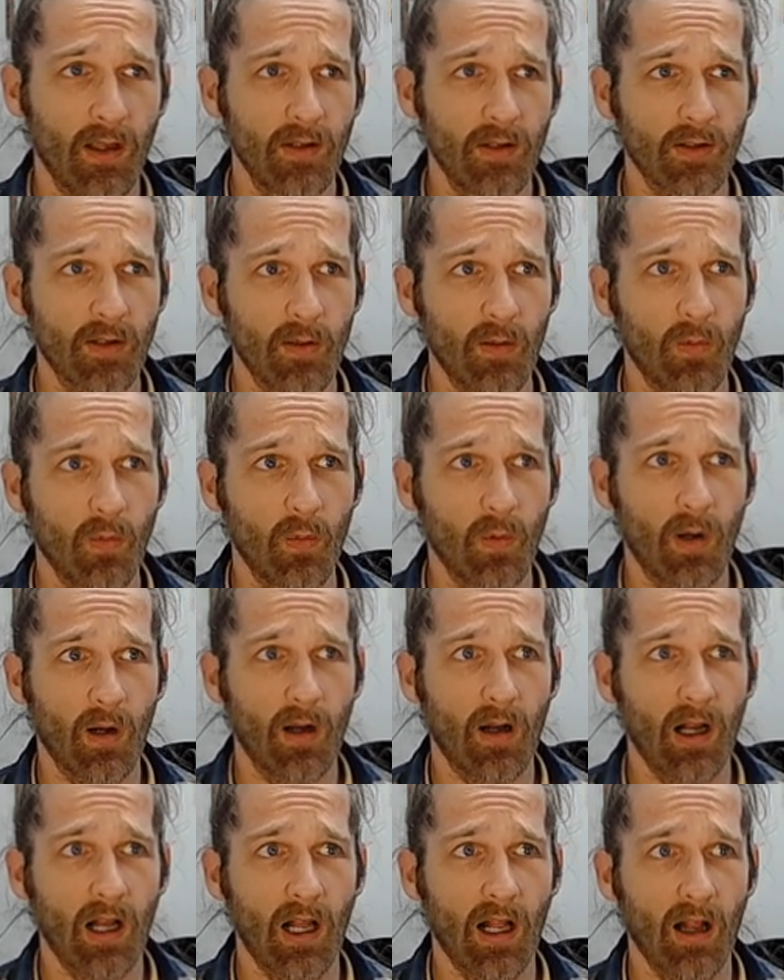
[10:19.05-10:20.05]
So
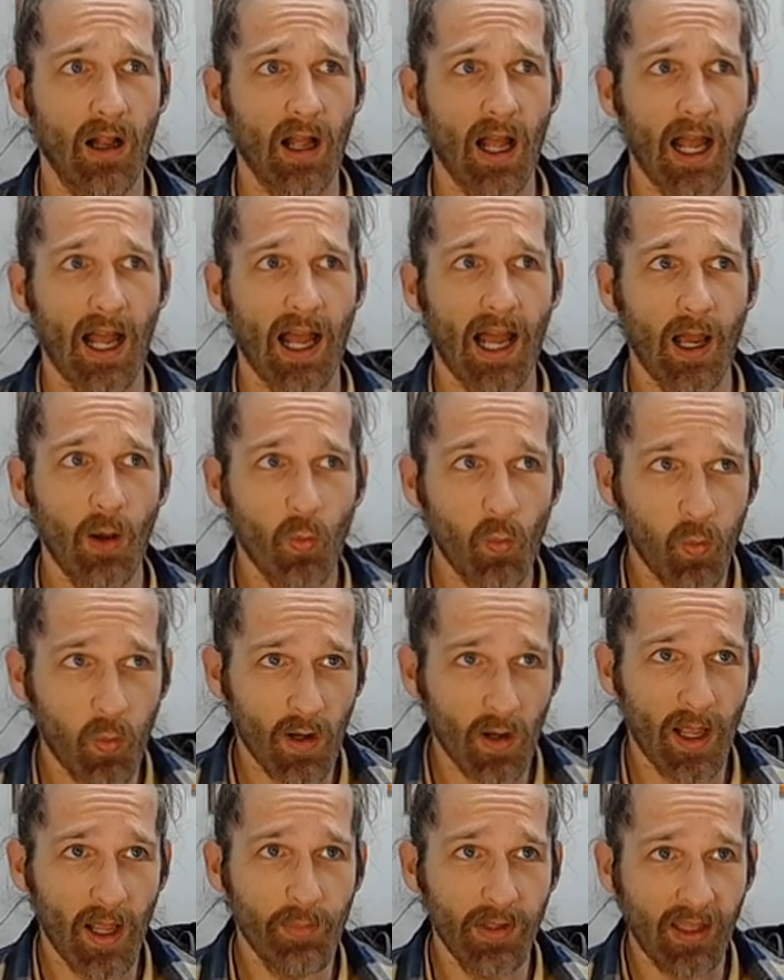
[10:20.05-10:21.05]

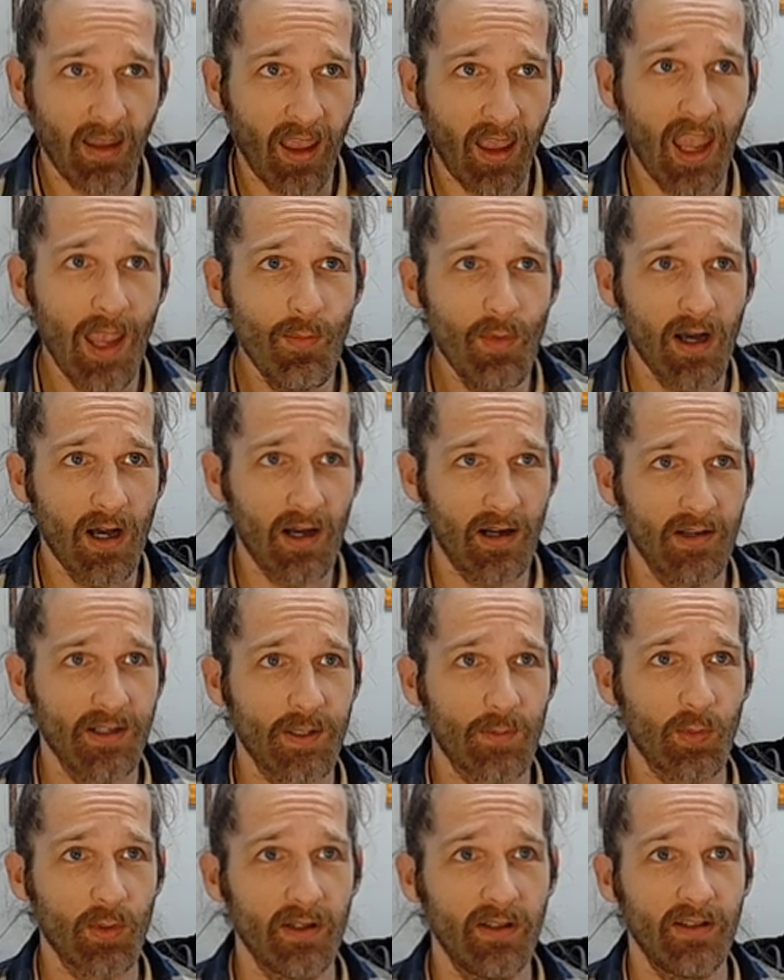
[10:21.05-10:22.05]
I became a
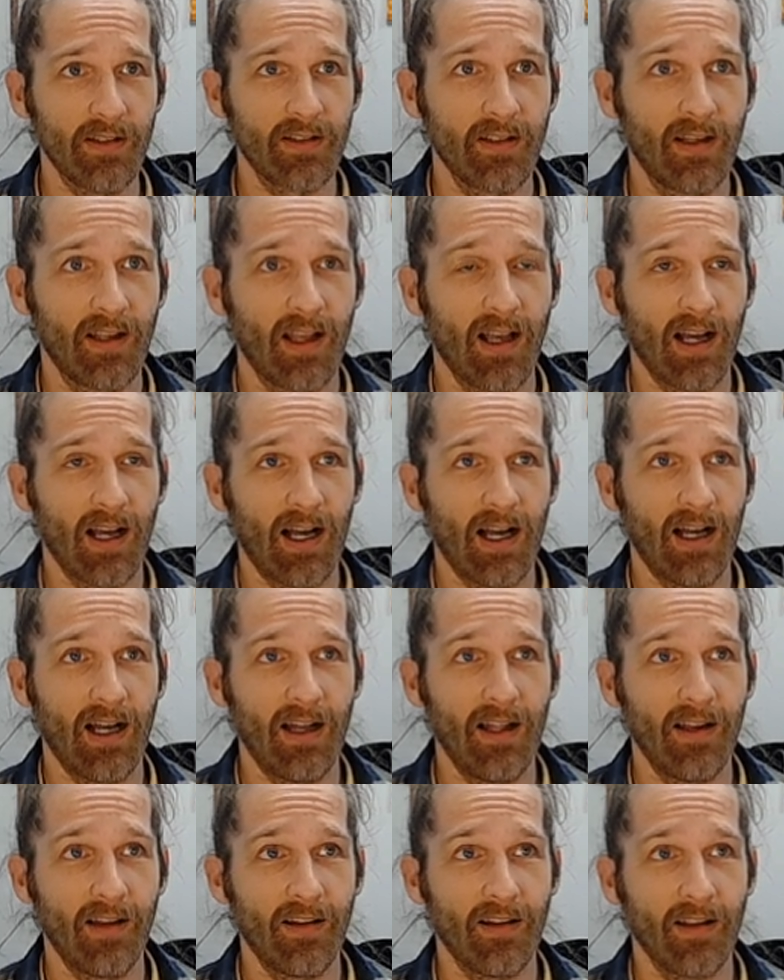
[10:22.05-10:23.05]
husband
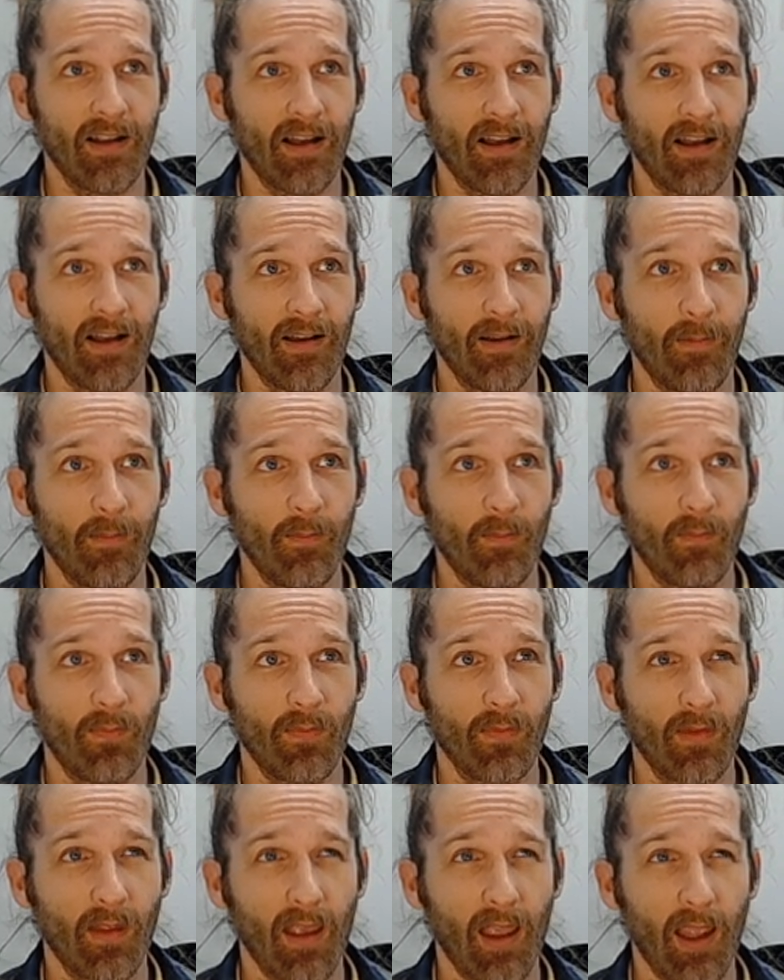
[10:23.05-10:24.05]
on
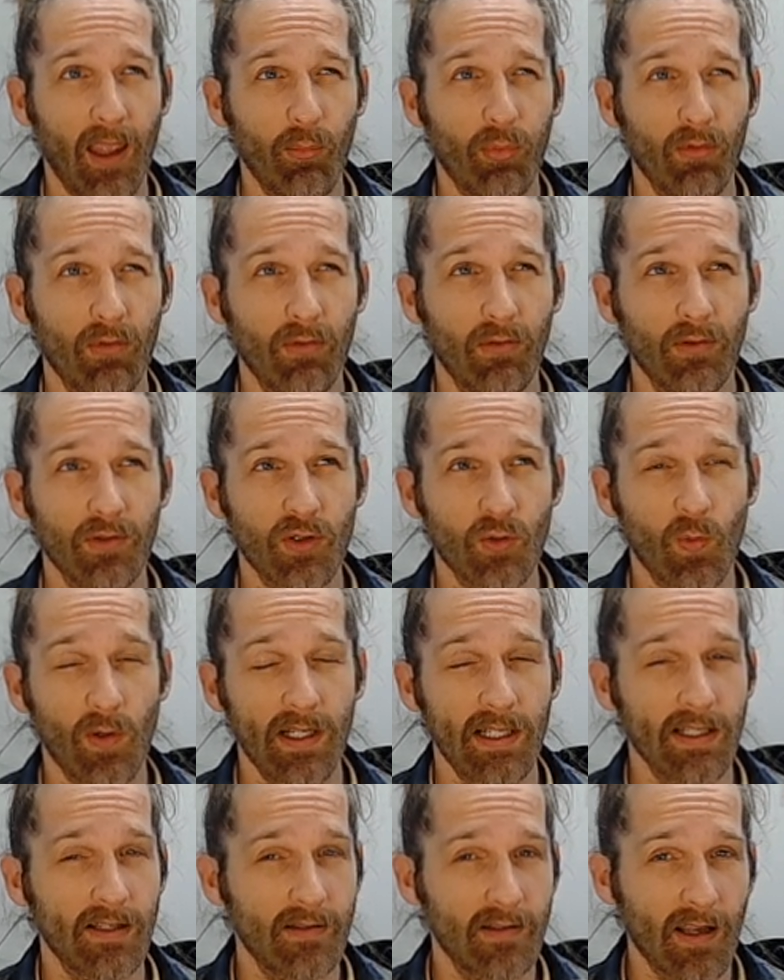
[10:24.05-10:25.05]
April
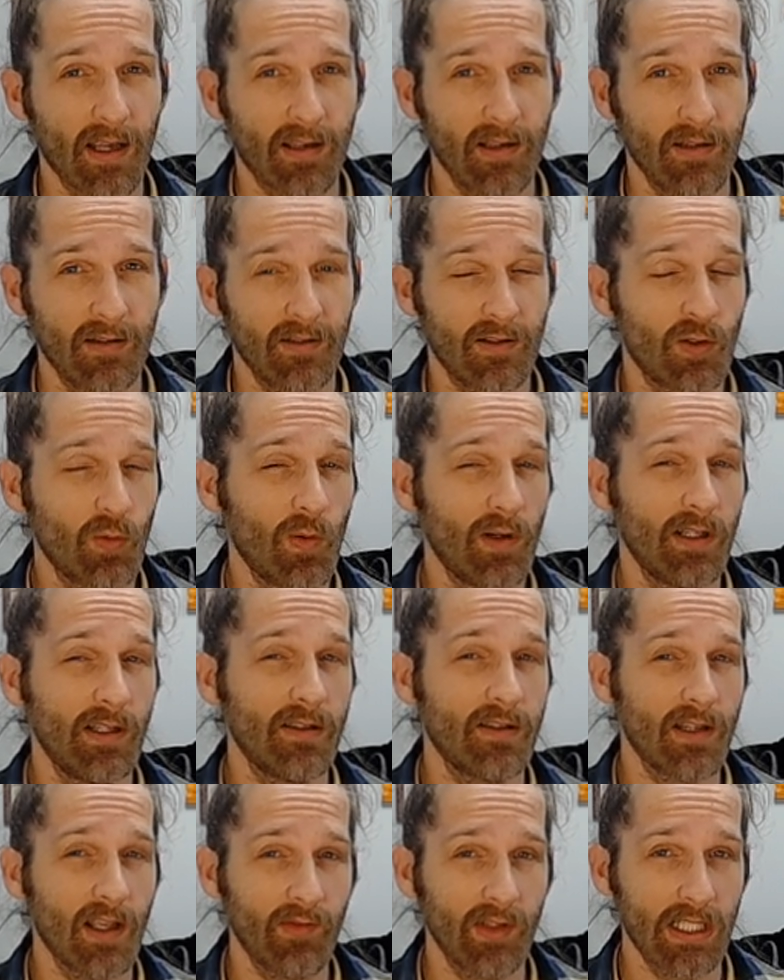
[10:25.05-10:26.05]
22nd,
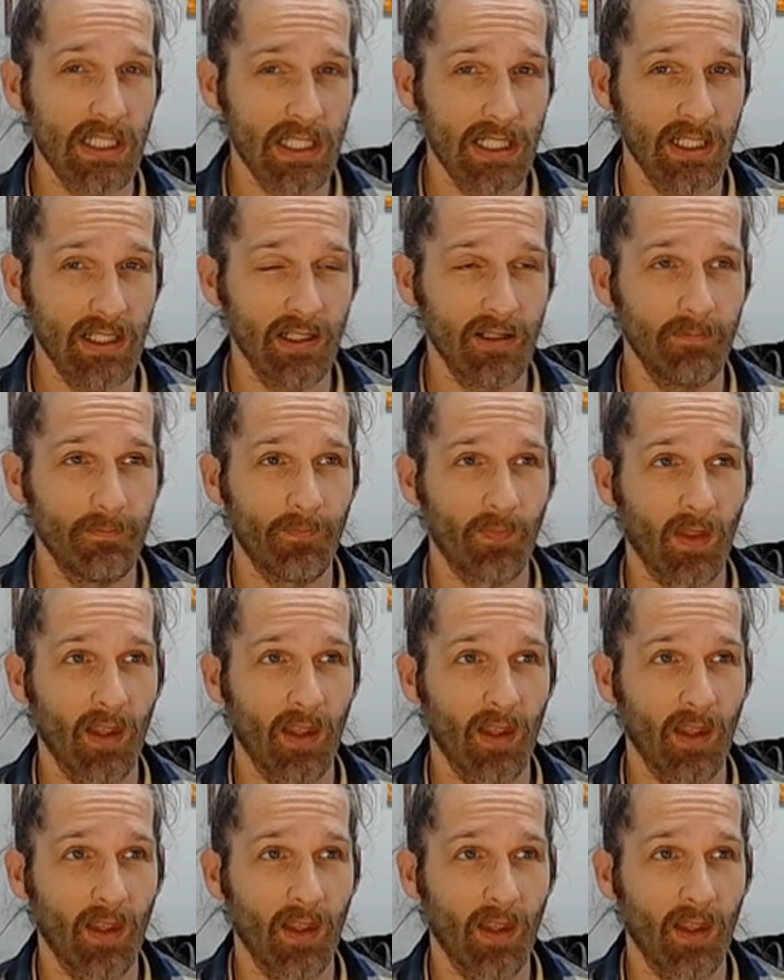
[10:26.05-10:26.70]
2017.